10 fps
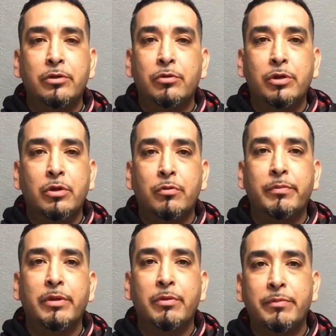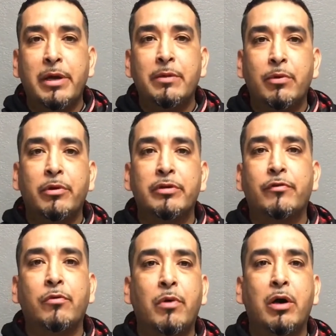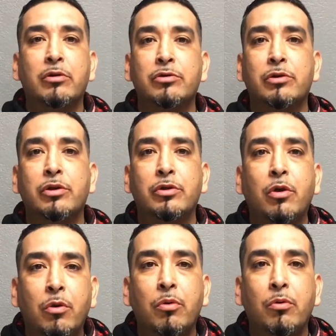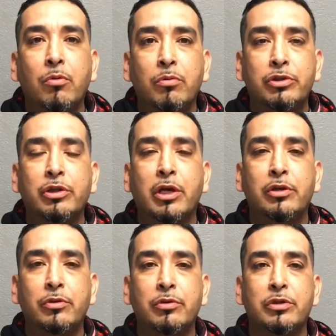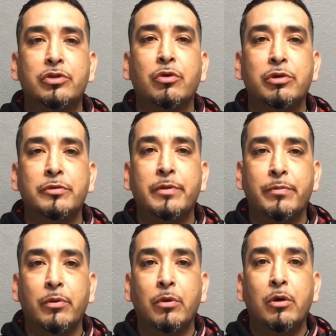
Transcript: We've been with Manny Perez for a while, so you know what you got to do to show these people.